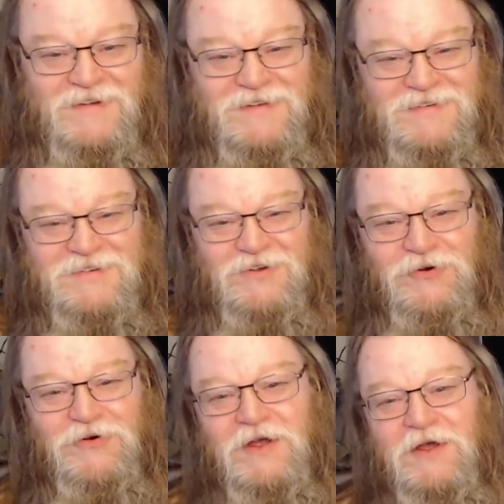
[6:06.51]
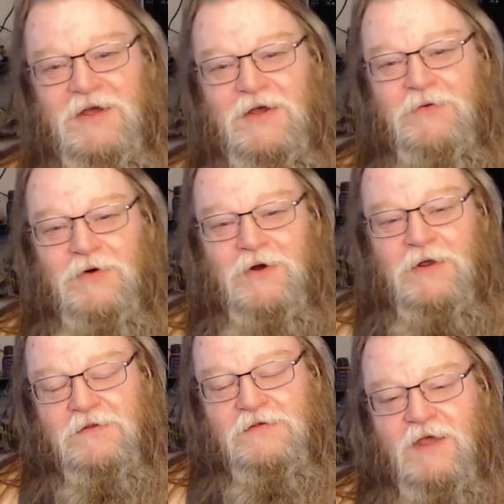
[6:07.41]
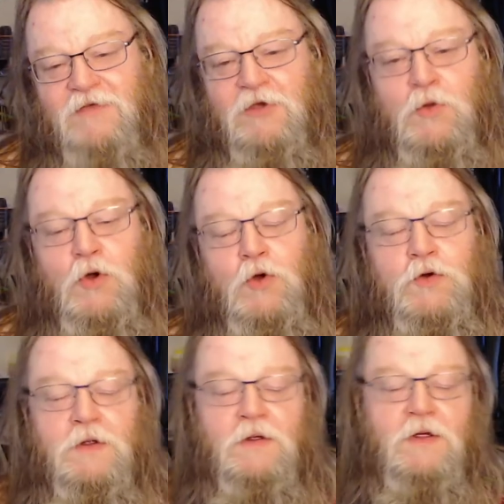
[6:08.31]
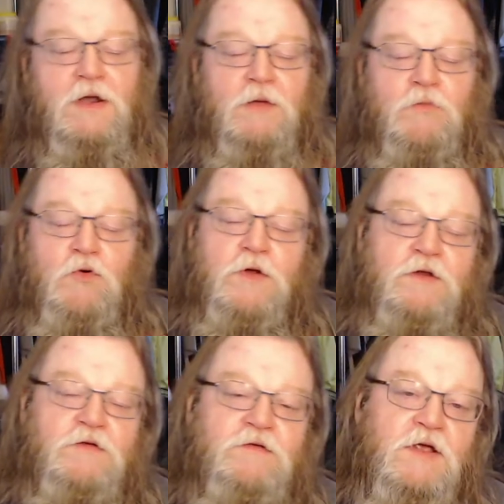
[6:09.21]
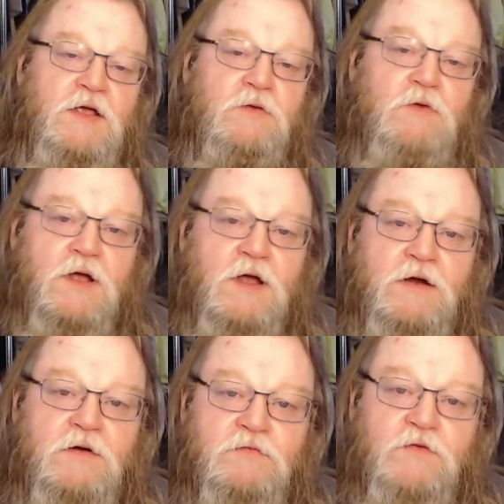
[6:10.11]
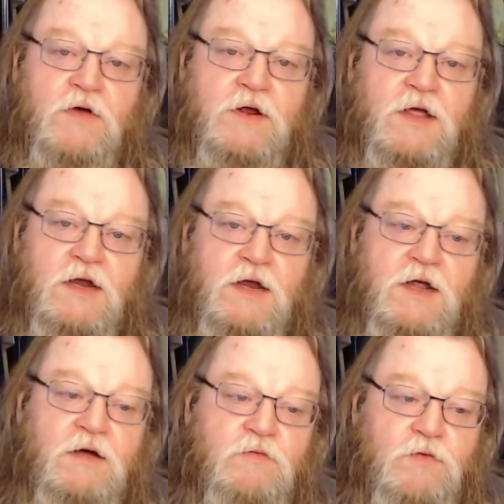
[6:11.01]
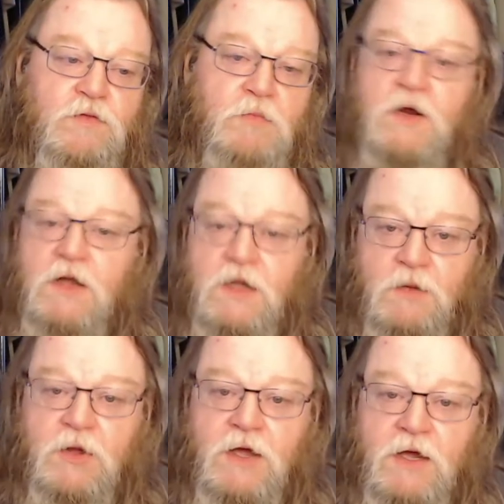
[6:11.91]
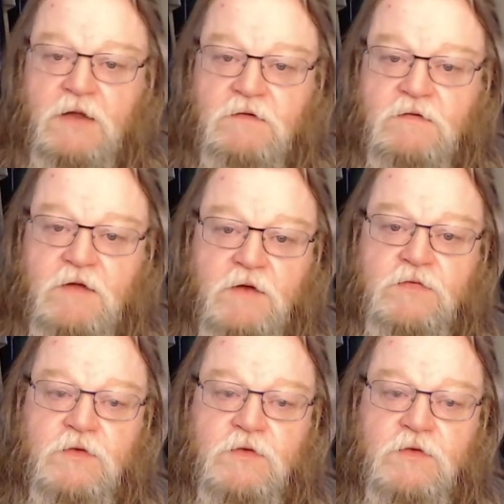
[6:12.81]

So we're in saving mode, and I'm going to see what kind of fun I can have with money in the bank instead of